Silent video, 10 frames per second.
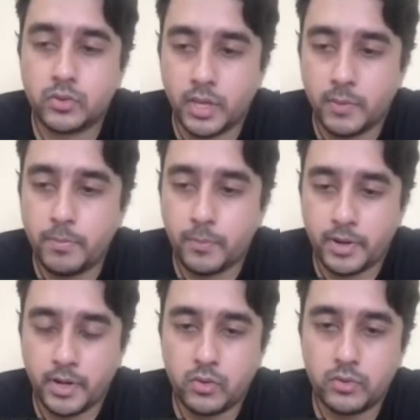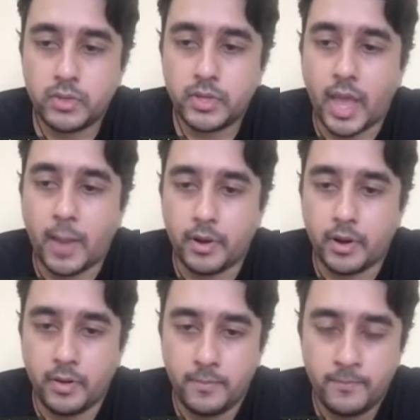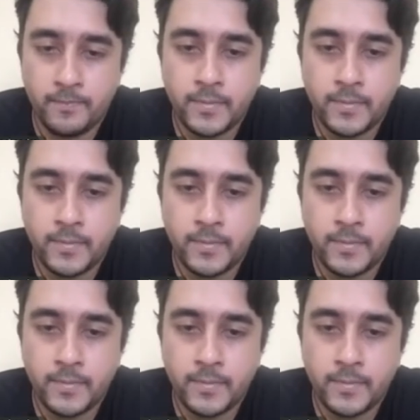through the hip perpendicular to the camera.